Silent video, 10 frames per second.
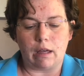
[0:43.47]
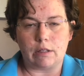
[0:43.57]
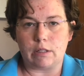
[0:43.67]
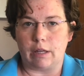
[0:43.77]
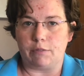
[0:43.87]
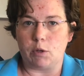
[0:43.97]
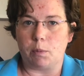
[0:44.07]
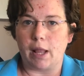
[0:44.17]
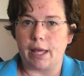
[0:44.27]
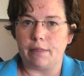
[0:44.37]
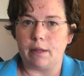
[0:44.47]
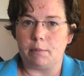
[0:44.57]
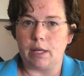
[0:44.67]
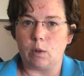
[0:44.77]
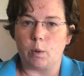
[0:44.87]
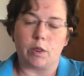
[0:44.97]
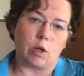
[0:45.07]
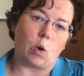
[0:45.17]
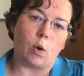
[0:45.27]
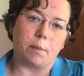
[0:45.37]
if you plant them in with the
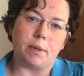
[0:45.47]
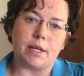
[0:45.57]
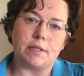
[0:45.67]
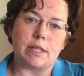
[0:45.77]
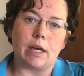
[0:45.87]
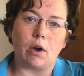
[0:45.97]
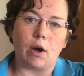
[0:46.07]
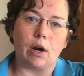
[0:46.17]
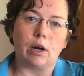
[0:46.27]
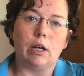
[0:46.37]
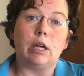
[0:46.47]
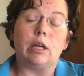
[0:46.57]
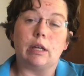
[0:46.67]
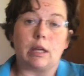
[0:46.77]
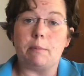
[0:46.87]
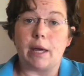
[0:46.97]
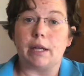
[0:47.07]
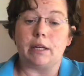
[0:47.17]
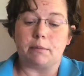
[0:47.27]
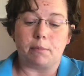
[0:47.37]
corn because they are
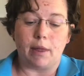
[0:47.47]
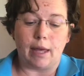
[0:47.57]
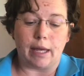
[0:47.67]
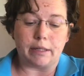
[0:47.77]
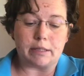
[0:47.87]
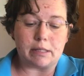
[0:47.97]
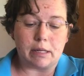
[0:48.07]
companion plants.